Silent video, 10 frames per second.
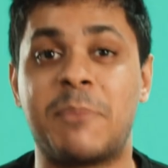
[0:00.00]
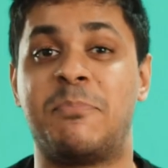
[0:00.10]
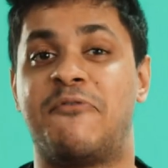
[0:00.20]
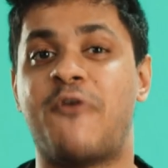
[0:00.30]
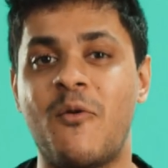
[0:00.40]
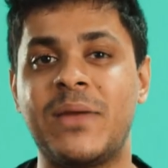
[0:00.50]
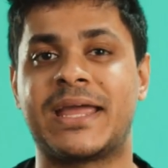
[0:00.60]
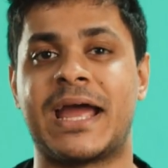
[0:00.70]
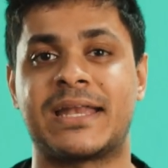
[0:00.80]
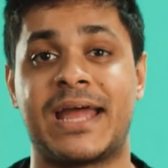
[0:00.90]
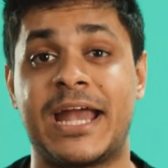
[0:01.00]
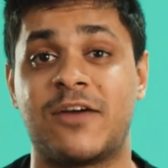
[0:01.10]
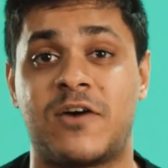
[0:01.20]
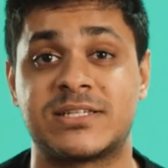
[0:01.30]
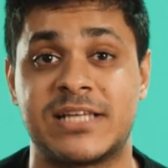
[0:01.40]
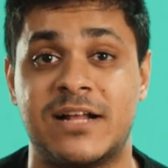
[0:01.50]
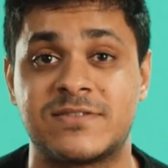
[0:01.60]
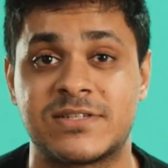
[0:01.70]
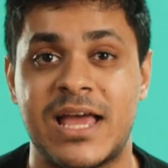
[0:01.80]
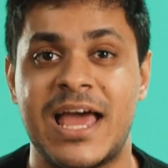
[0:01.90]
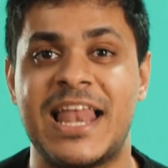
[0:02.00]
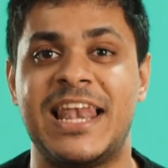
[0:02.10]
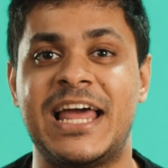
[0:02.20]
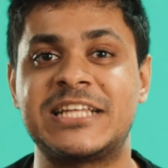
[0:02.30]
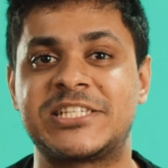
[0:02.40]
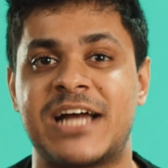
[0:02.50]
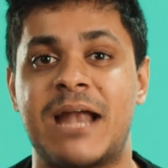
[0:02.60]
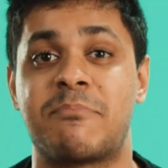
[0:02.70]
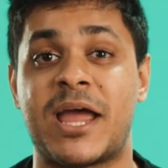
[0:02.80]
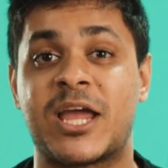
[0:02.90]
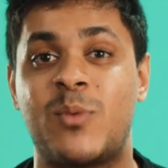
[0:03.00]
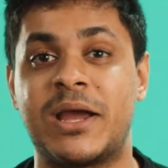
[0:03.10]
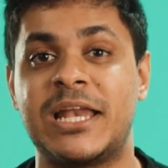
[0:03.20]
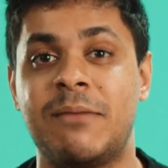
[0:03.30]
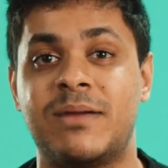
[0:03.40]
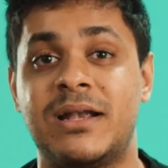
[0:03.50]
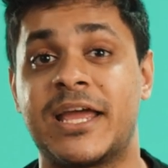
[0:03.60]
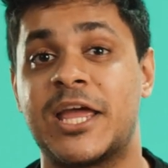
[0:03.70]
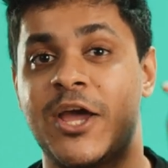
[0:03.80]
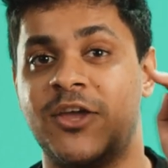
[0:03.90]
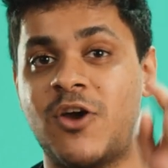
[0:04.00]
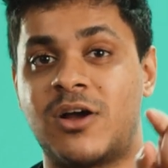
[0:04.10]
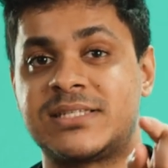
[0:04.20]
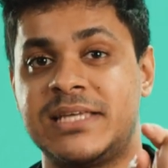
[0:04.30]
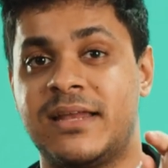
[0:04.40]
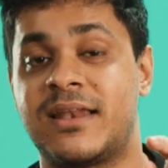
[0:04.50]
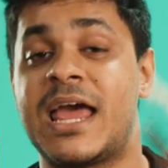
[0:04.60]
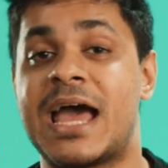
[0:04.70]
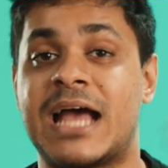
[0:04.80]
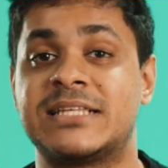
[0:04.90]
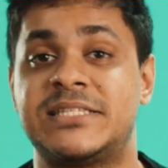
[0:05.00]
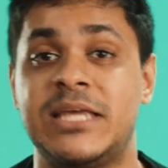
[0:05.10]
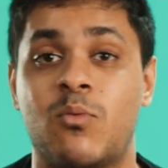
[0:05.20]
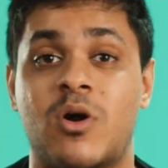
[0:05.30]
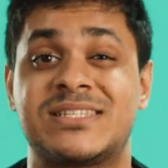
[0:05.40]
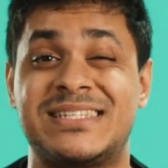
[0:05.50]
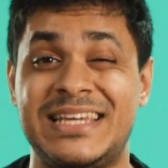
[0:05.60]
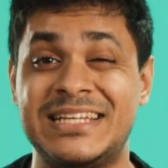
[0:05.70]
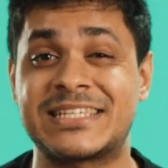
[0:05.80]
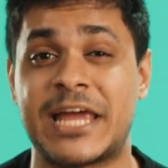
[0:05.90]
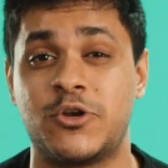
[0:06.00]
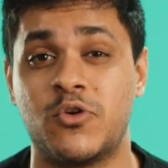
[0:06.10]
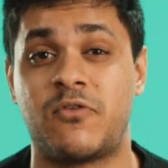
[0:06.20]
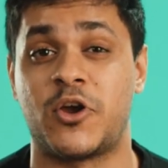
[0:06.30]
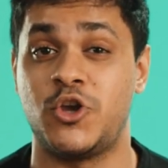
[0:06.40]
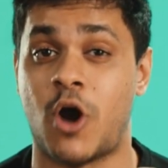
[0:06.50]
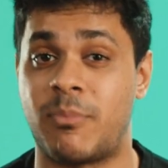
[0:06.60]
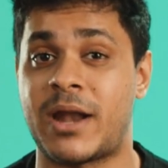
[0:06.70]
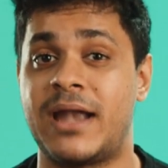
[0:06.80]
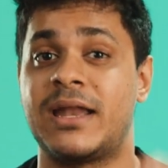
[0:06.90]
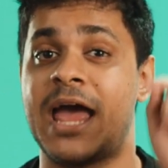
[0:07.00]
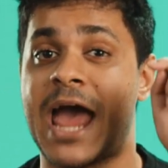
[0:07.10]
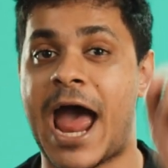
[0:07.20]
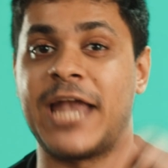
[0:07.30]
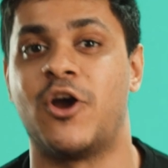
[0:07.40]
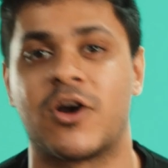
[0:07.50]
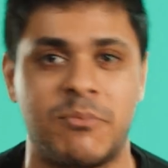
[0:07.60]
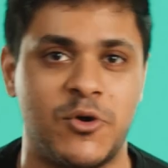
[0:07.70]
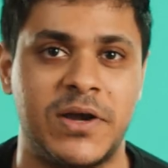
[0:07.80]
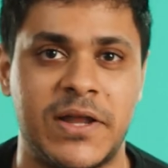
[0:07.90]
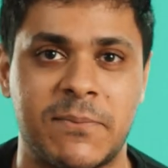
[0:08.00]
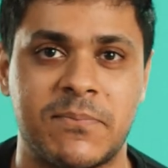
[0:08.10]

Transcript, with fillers: But before we get ahead of ourselves, let's start by quickly building your scene and see what scenes can do for your brand and your community.